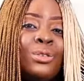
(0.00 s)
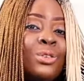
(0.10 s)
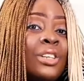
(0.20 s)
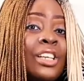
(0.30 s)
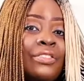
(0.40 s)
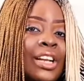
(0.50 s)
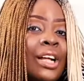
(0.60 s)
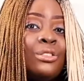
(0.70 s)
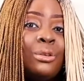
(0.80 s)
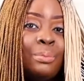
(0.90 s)
also giving
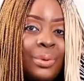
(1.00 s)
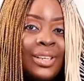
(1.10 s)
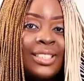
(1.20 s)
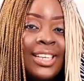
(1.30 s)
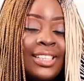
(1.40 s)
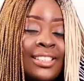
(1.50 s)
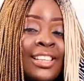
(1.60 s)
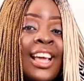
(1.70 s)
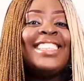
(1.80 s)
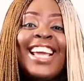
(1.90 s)
out some pointers.
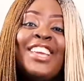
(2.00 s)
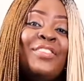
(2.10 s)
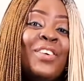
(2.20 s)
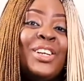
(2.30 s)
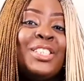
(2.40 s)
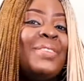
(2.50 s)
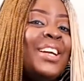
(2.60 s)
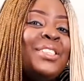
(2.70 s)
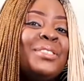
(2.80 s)
Thank you for watching my